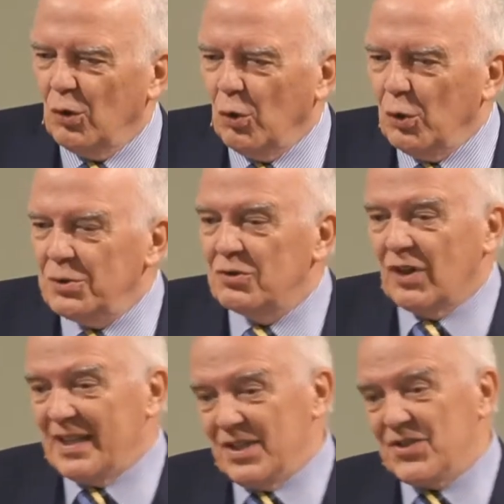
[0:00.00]
Owen
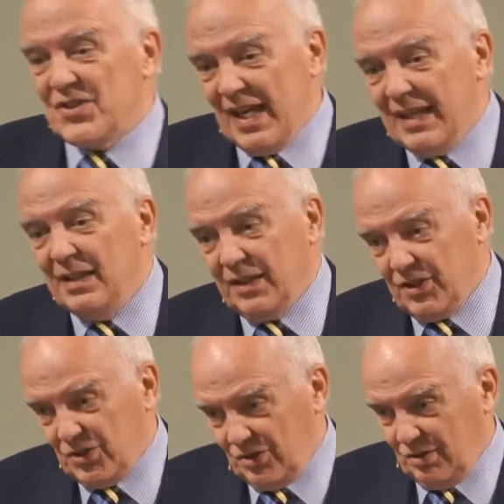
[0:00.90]
writes
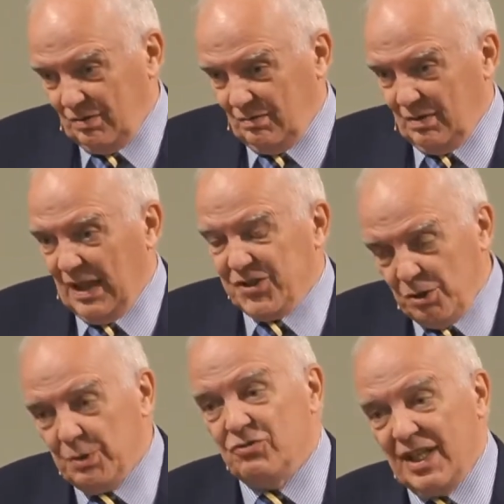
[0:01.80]
English as
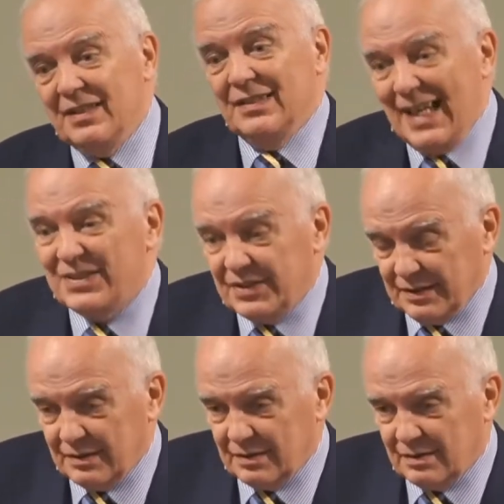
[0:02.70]
you would write
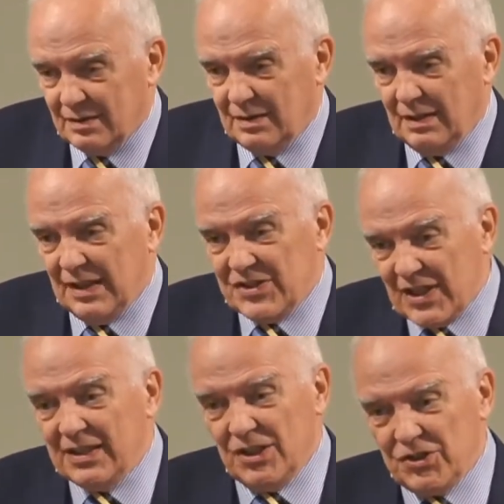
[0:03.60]
Latin. His
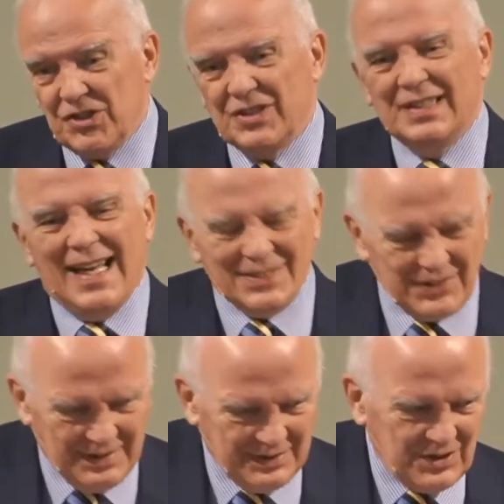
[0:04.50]
English is
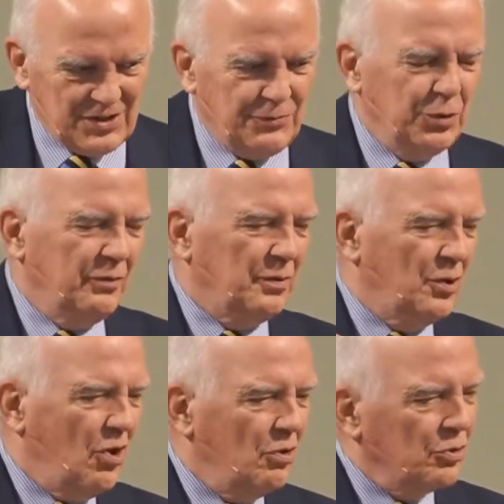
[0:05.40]
Latinate. It's full of
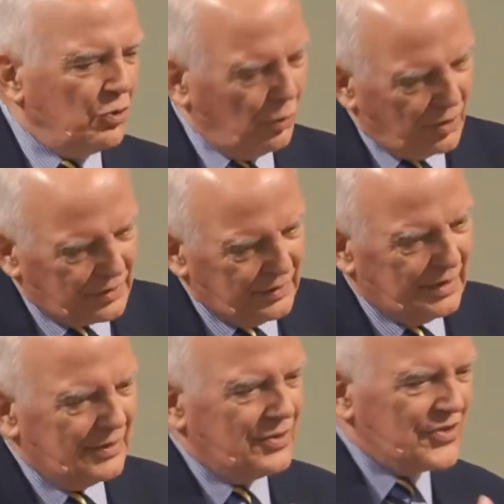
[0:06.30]
long
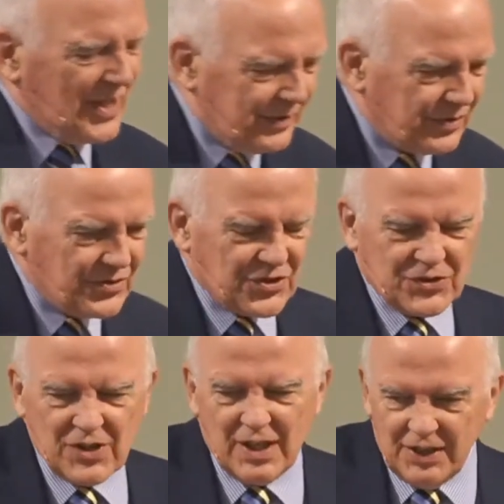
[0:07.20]
coordinate
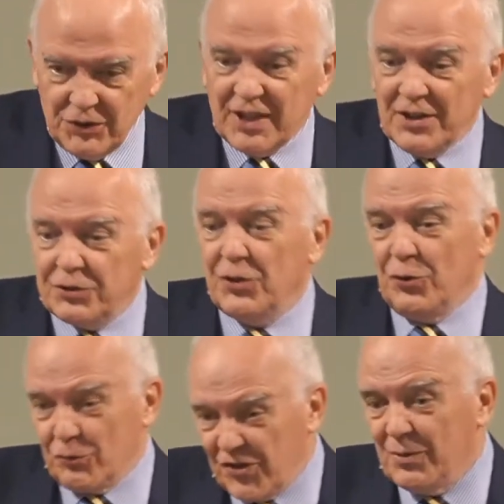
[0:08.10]
sentences. You get into
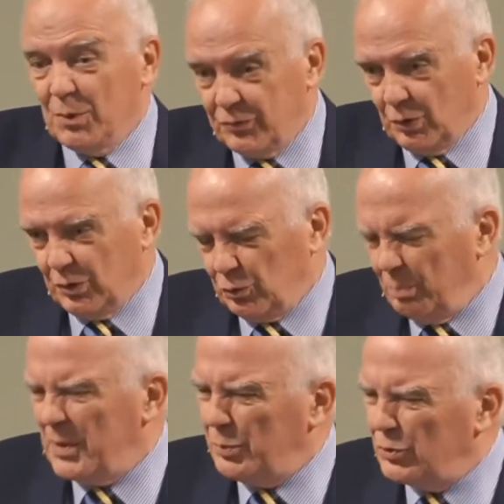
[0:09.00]
the rhythm of Owen.
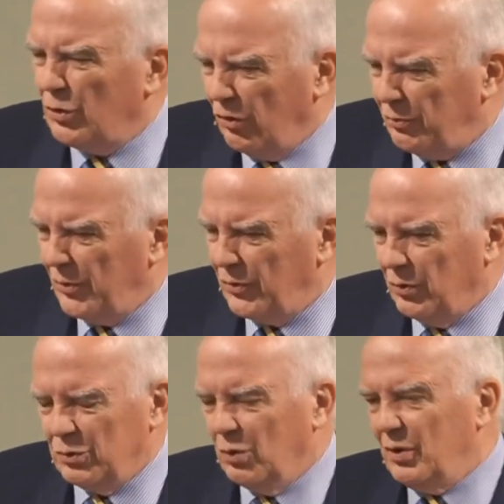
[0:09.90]
Don't be put off with
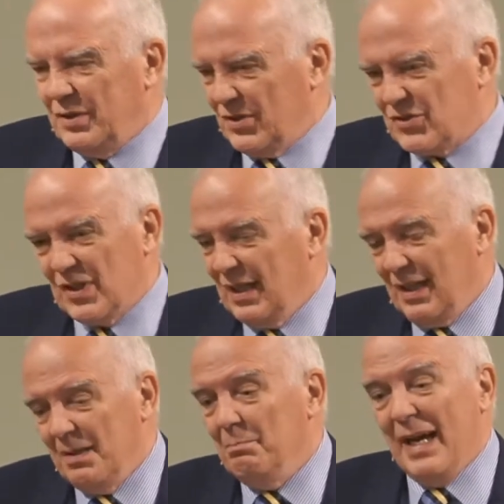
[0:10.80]
Owen. Owen is
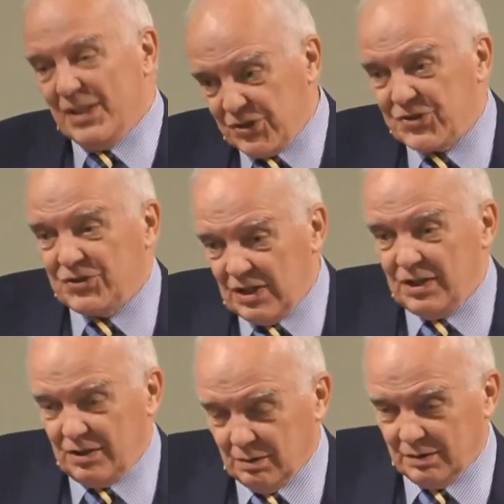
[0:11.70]

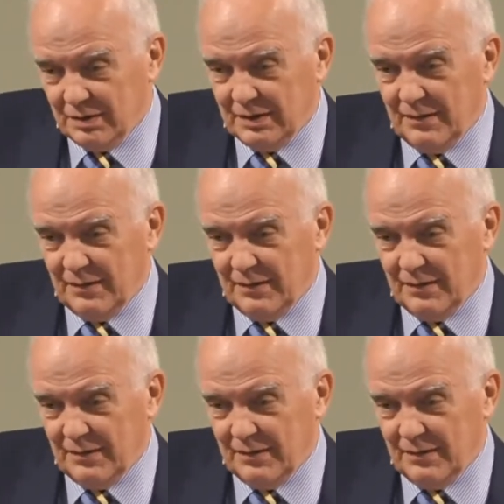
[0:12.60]
magisterial.